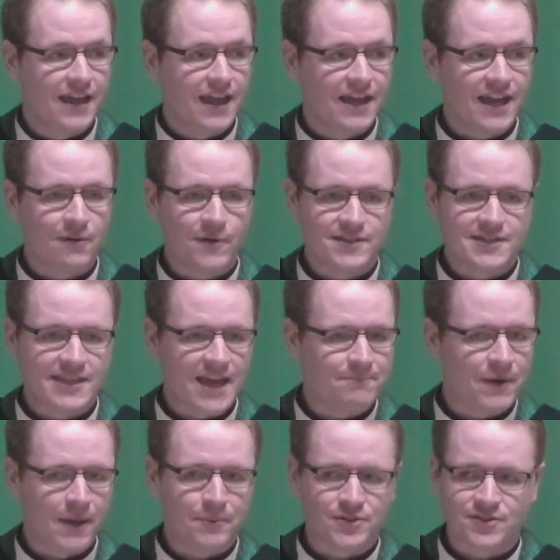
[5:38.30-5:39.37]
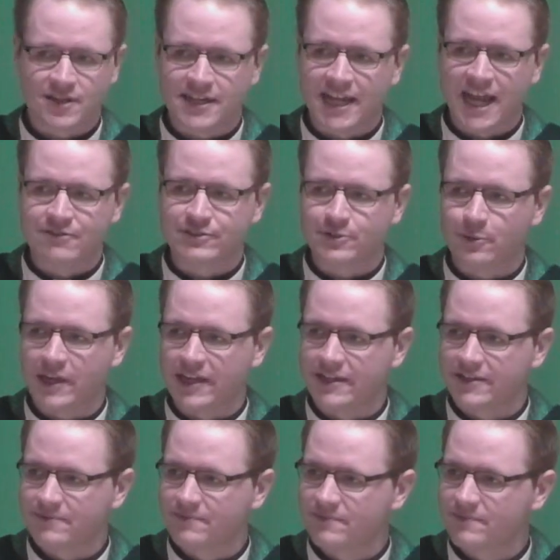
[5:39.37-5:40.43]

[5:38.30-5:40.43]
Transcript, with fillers: And I went to that Bible study every week.